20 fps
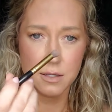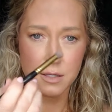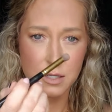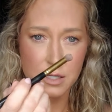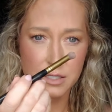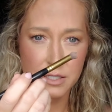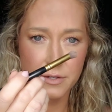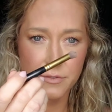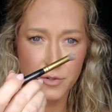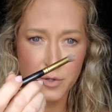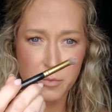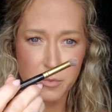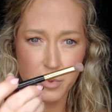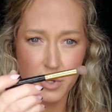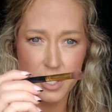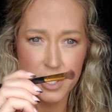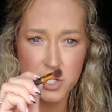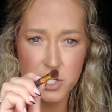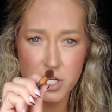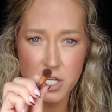a different
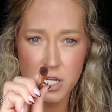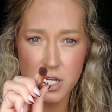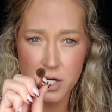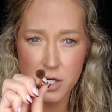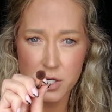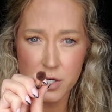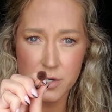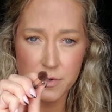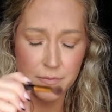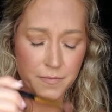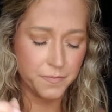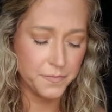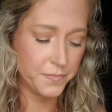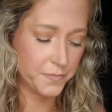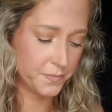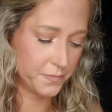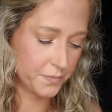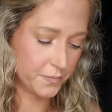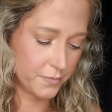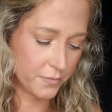brush here.
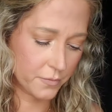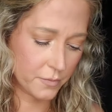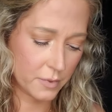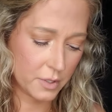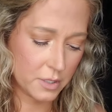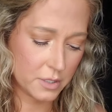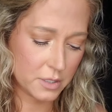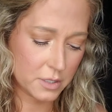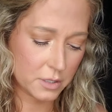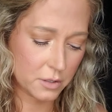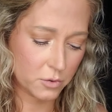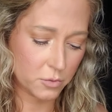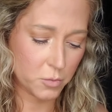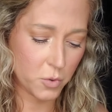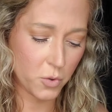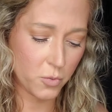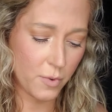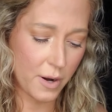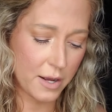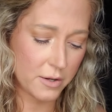It's a little
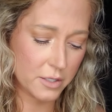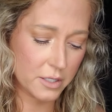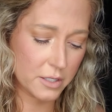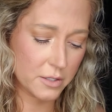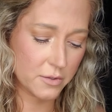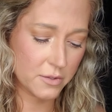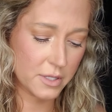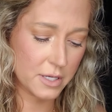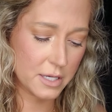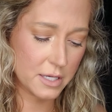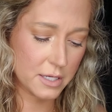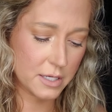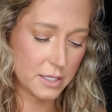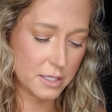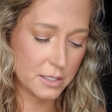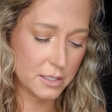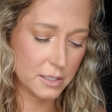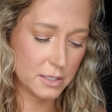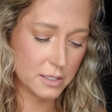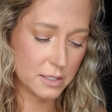more rounded on the
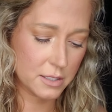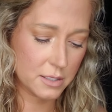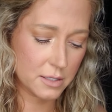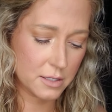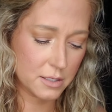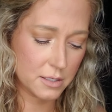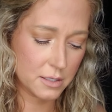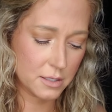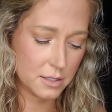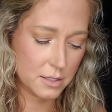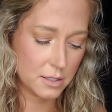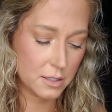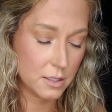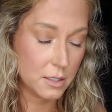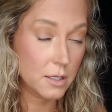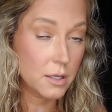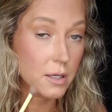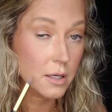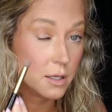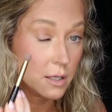ends.
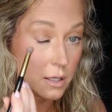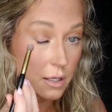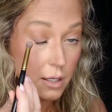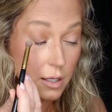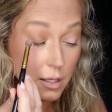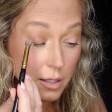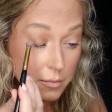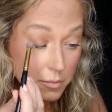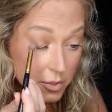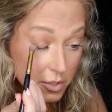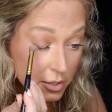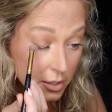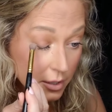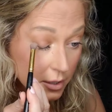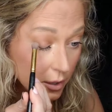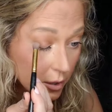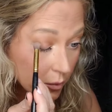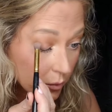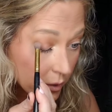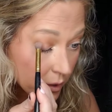And I'm just going
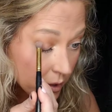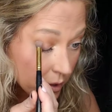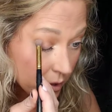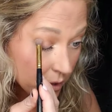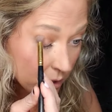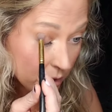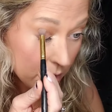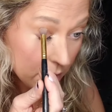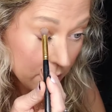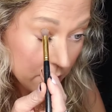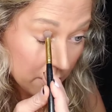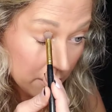to go in